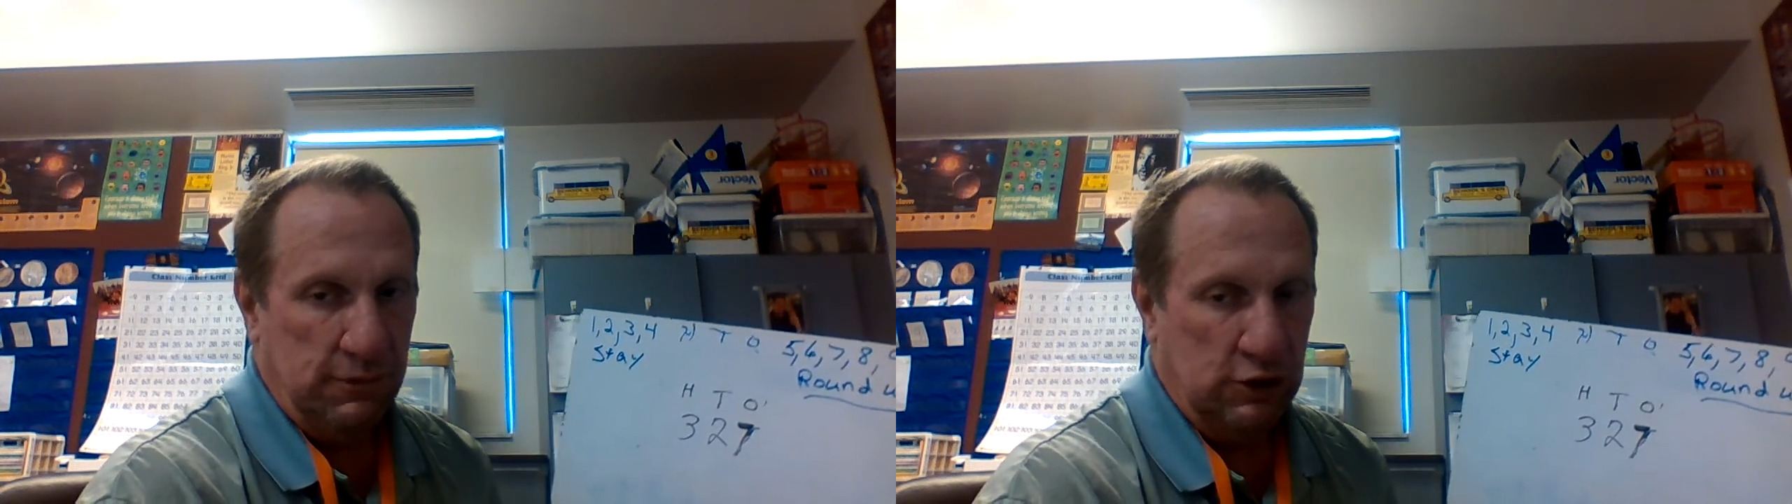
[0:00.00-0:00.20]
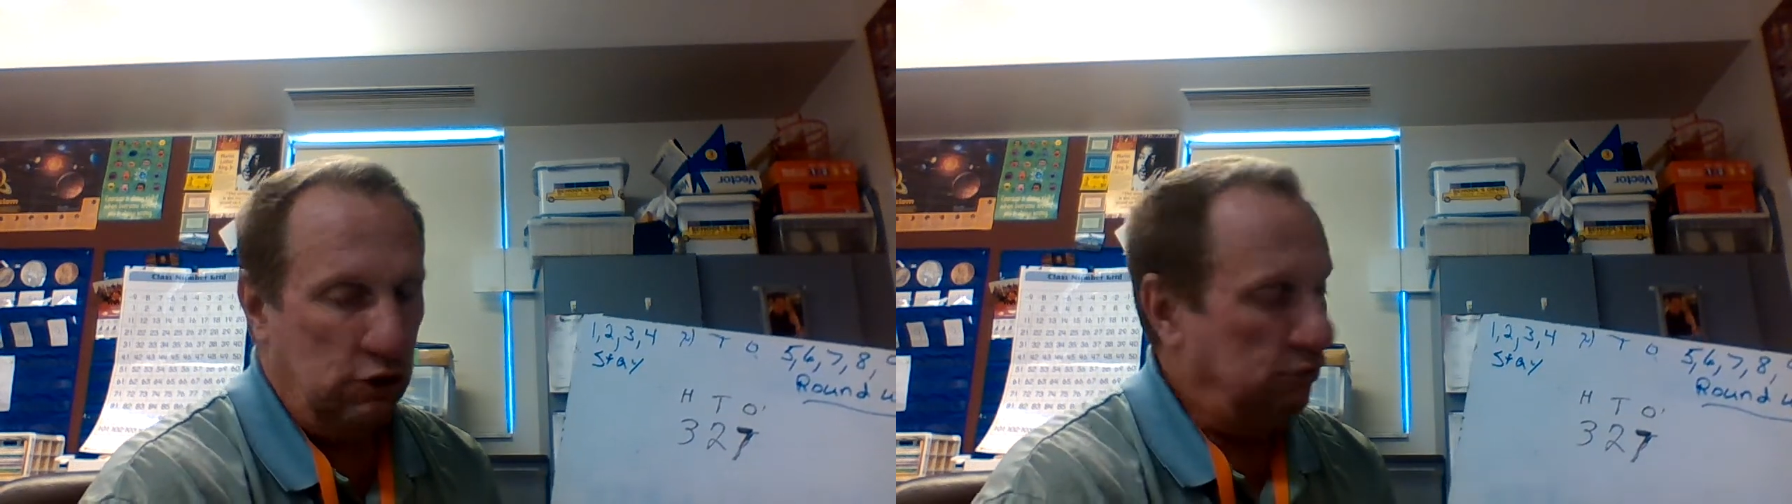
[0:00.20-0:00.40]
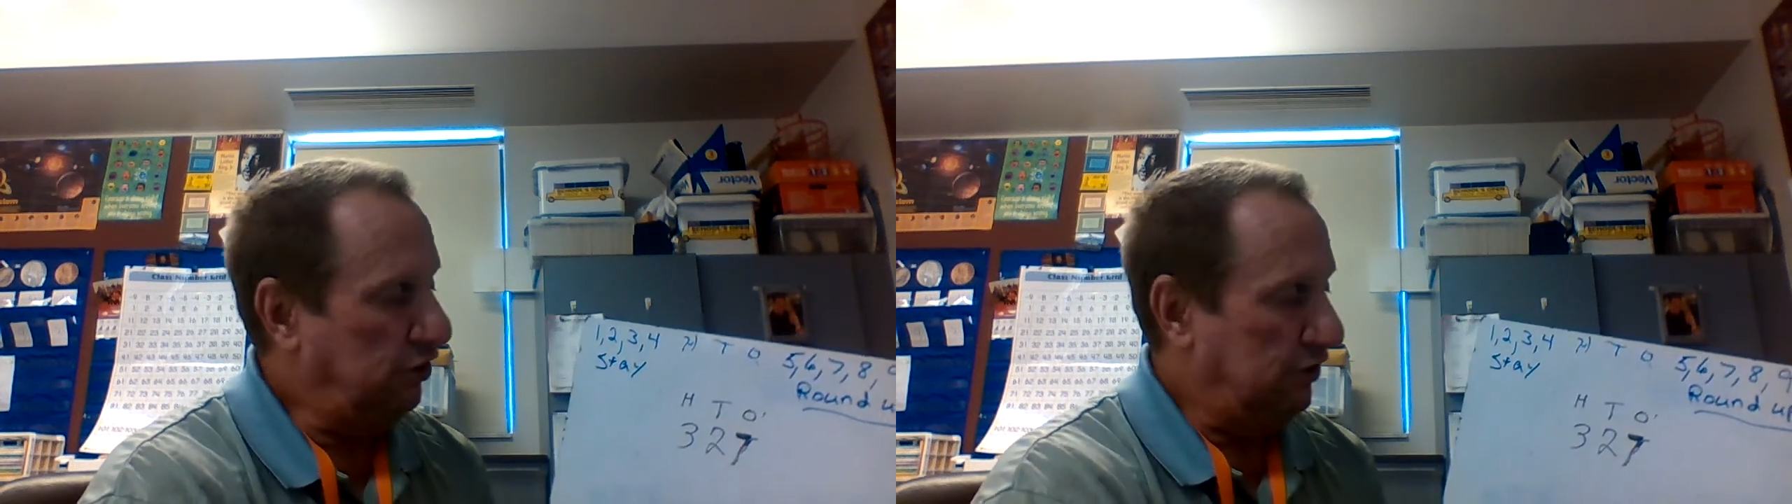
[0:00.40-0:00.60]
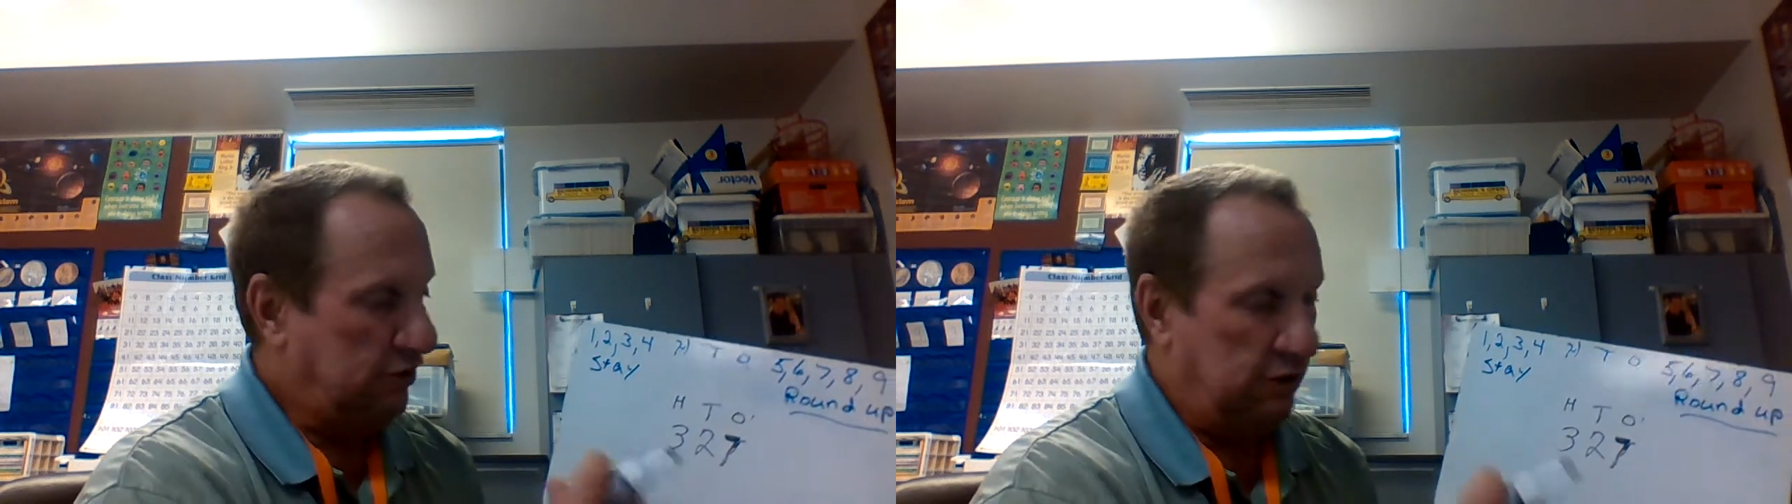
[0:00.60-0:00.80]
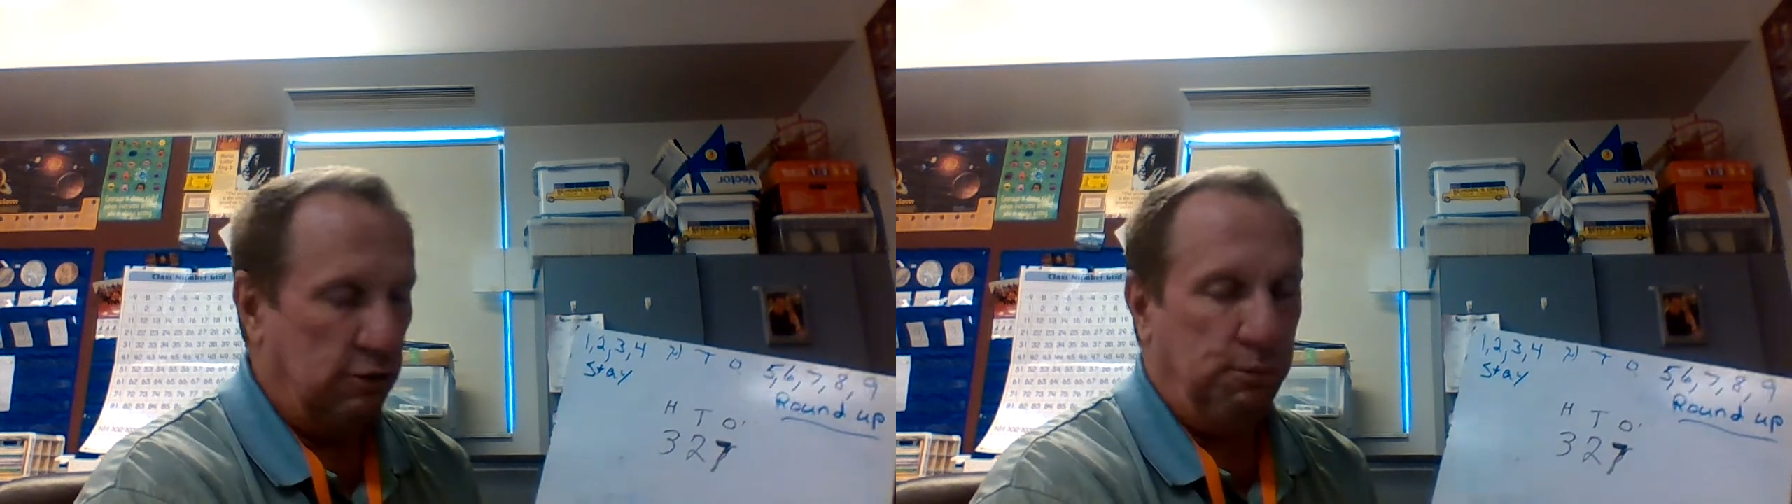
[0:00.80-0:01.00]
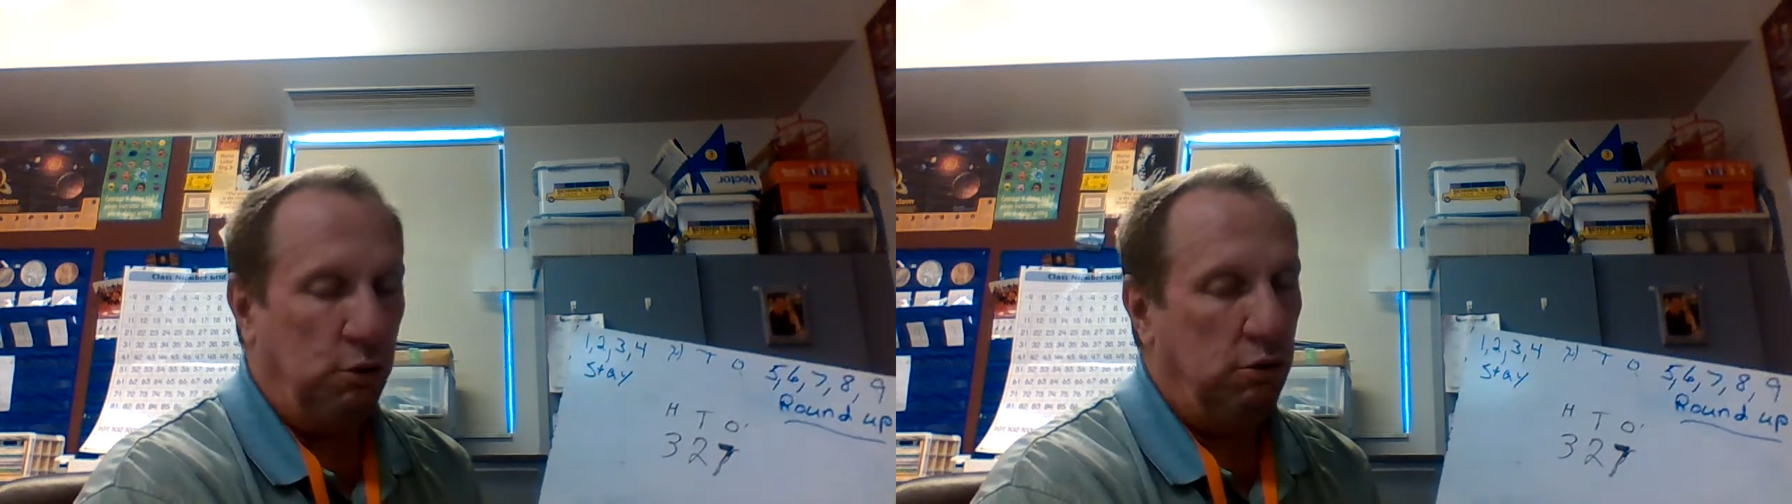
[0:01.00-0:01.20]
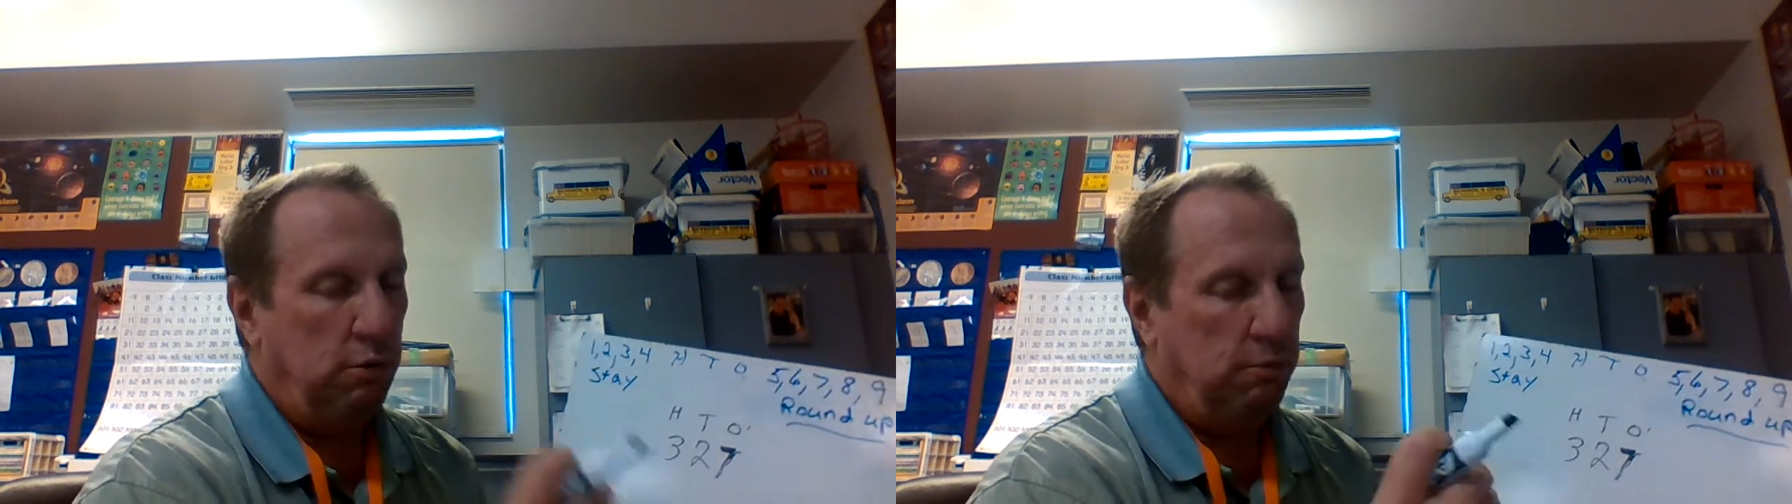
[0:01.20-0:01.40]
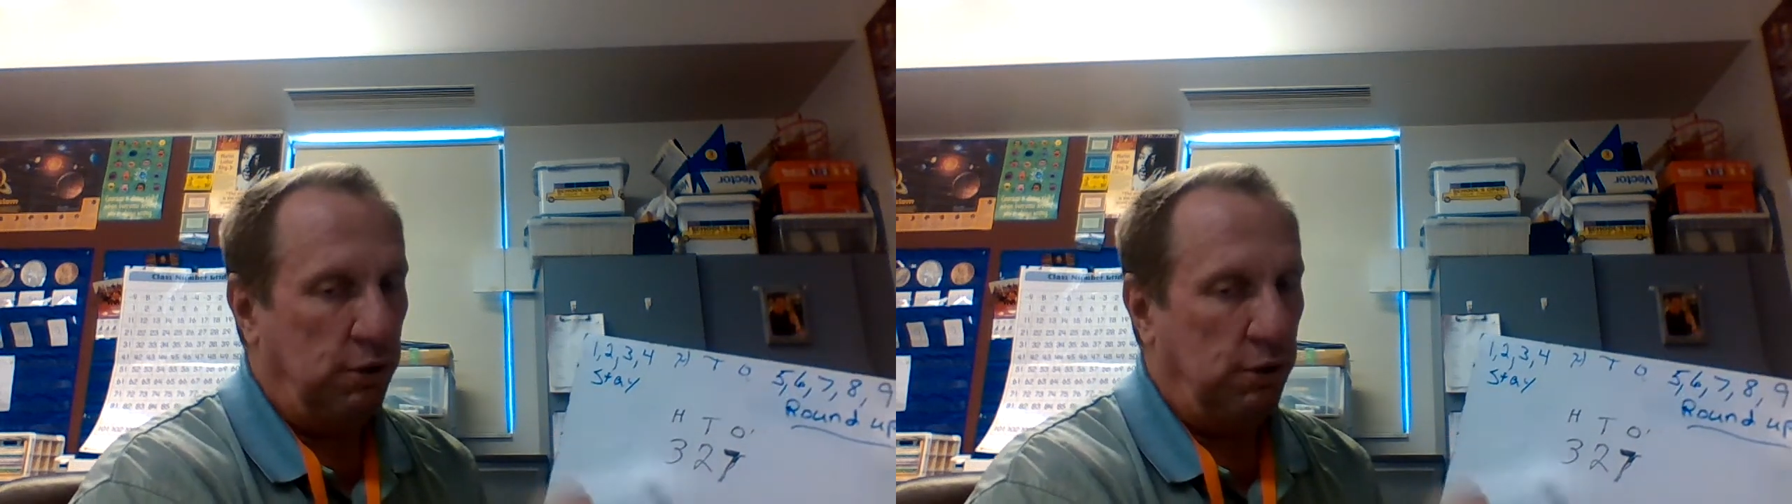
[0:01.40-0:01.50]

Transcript: So just simple